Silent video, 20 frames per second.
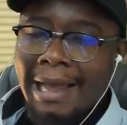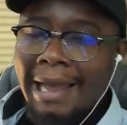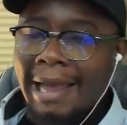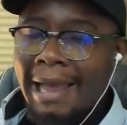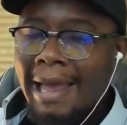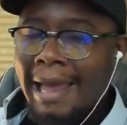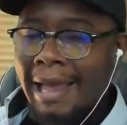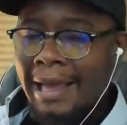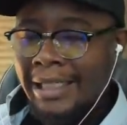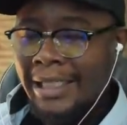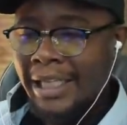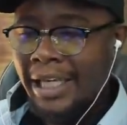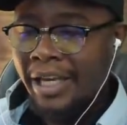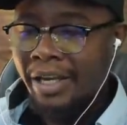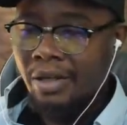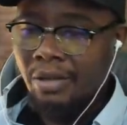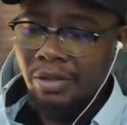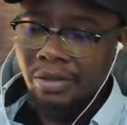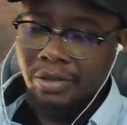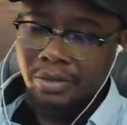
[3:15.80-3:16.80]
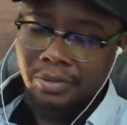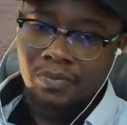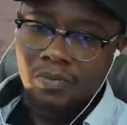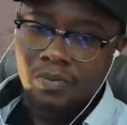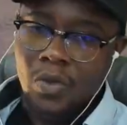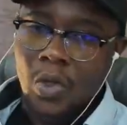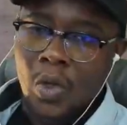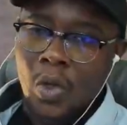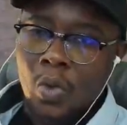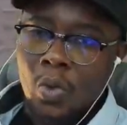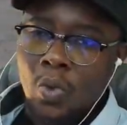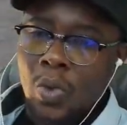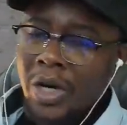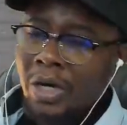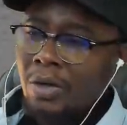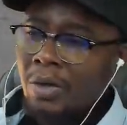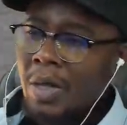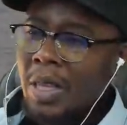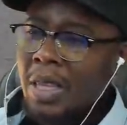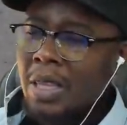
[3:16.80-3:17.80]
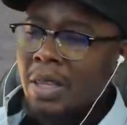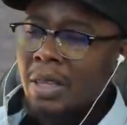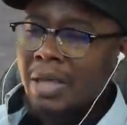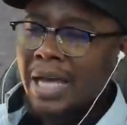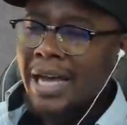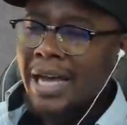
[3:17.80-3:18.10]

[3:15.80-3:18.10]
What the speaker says: and killed. Well, that